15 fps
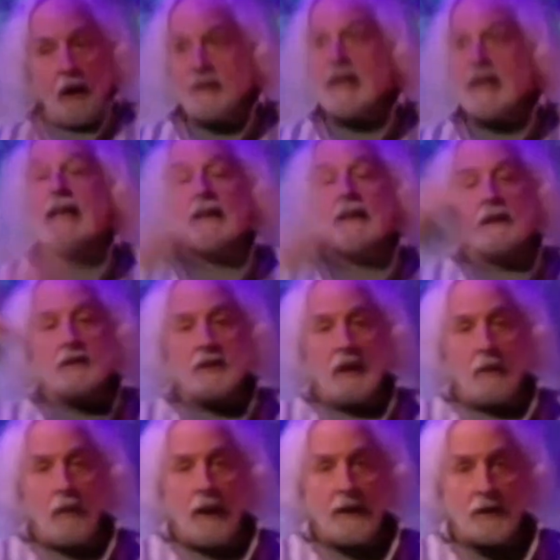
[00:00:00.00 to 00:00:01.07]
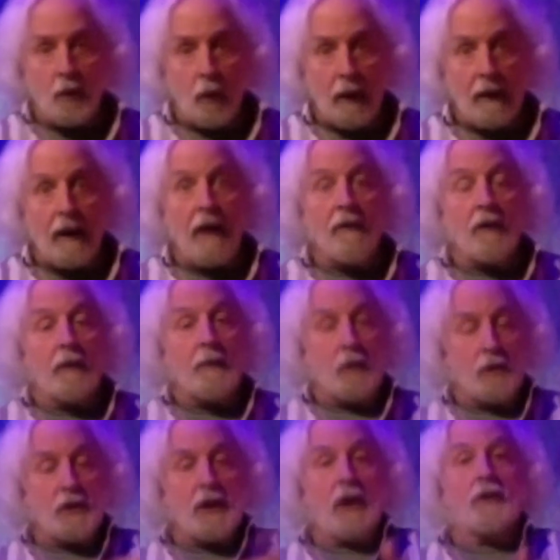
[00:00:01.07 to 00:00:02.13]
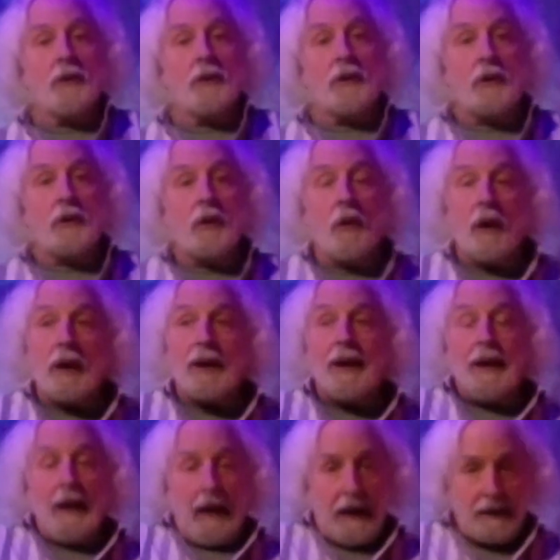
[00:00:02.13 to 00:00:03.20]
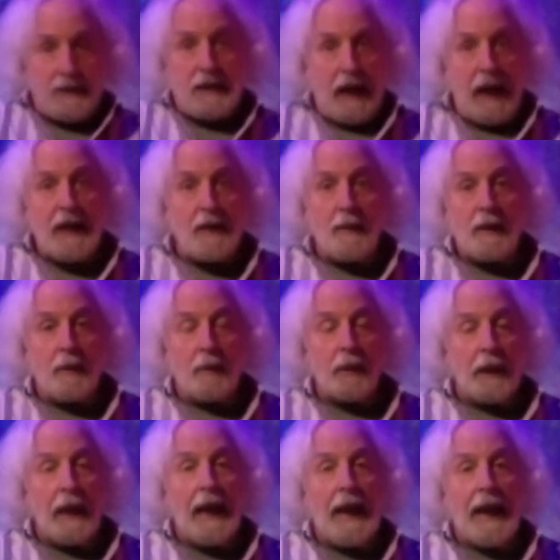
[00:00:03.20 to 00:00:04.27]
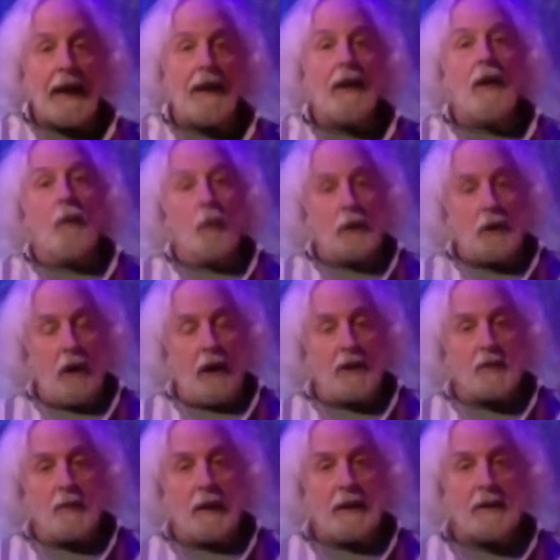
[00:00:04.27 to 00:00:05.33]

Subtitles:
taking the subway to wherever Music Under New York assigned me to play would cost money.